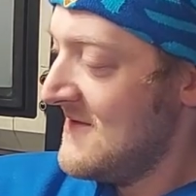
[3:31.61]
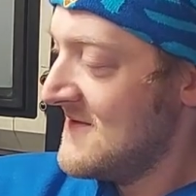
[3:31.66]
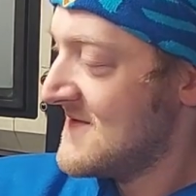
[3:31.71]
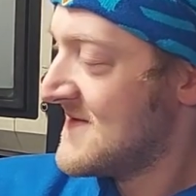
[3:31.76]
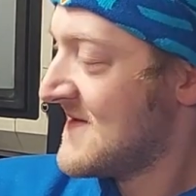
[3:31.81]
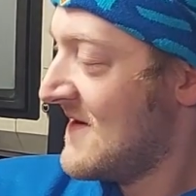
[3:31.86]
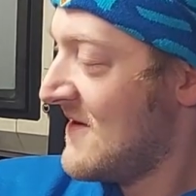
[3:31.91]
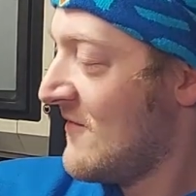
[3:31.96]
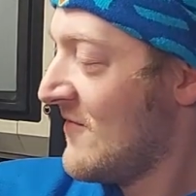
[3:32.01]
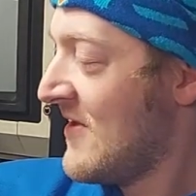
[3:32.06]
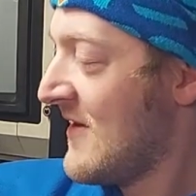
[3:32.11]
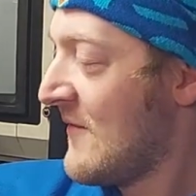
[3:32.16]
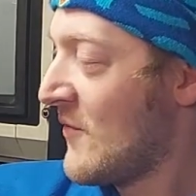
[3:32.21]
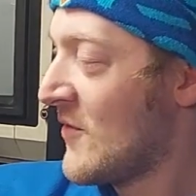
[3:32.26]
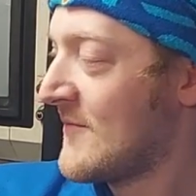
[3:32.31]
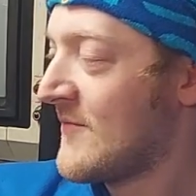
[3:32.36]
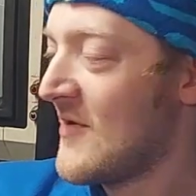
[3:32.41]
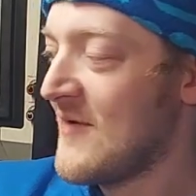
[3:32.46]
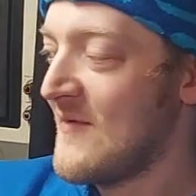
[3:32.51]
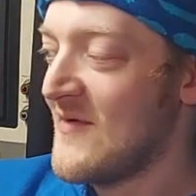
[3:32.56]
So they
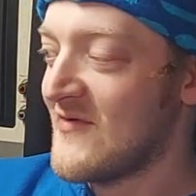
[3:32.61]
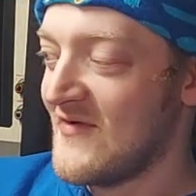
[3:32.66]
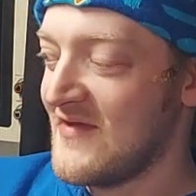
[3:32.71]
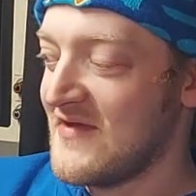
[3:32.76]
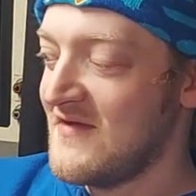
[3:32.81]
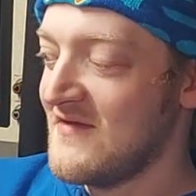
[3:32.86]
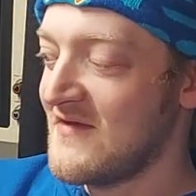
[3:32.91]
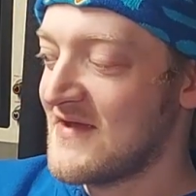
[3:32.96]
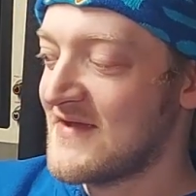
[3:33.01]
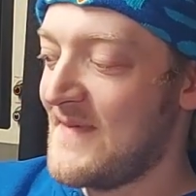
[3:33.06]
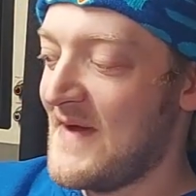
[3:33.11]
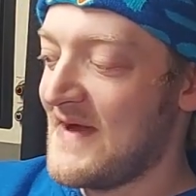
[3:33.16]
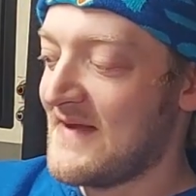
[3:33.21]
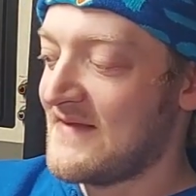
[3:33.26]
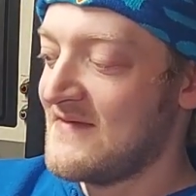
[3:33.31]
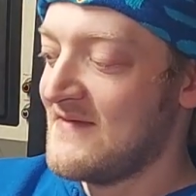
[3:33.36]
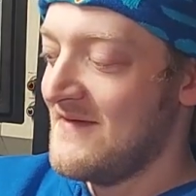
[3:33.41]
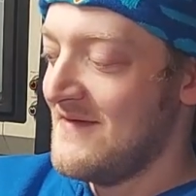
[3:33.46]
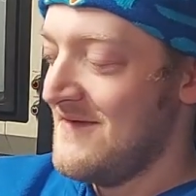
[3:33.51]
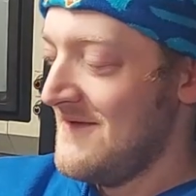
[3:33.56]
work pretty much like you'd
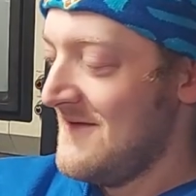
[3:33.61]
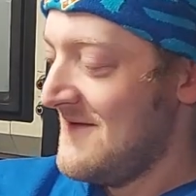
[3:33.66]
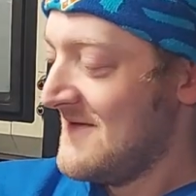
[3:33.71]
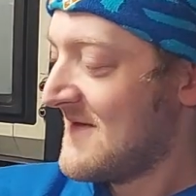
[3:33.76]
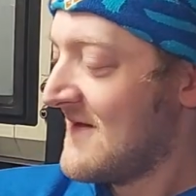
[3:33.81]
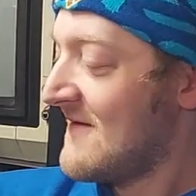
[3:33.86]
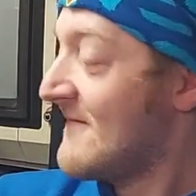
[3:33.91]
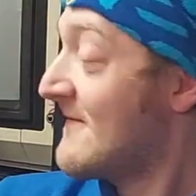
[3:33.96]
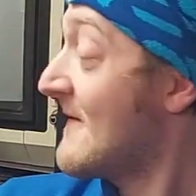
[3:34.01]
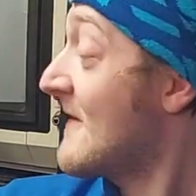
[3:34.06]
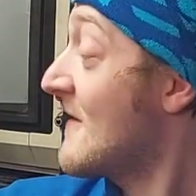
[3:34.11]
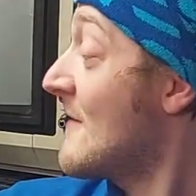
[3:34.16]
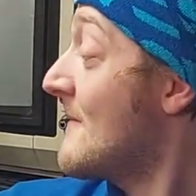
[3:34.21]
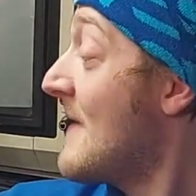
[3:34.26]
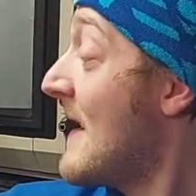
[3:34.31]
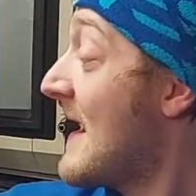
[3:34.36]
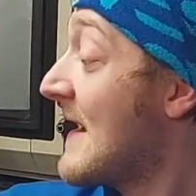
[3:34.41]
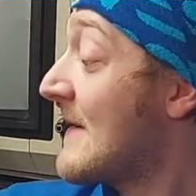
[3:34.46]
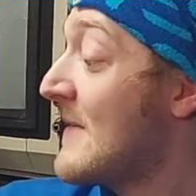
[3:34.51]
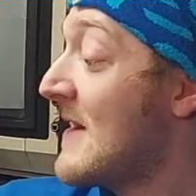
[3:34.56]
expect. It's going to fire up
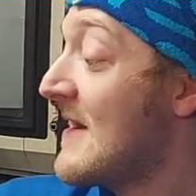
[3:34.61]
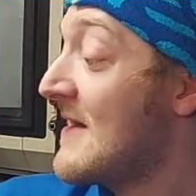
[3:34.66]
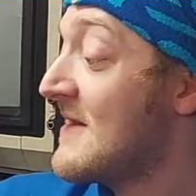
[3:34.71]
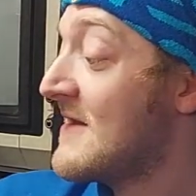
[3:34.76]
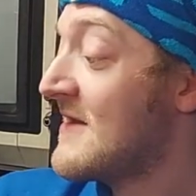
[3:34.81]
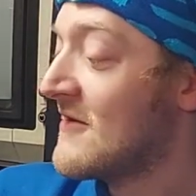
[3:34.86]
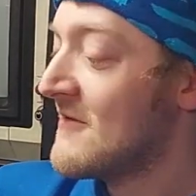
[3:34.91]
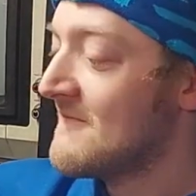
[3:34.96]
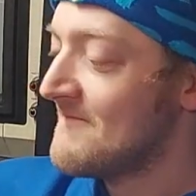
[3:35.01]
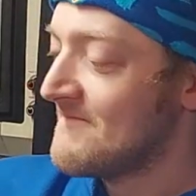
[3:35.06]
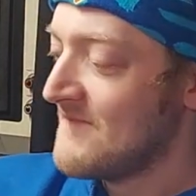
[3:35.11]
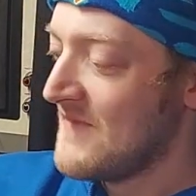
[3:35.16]
Pac-Man here.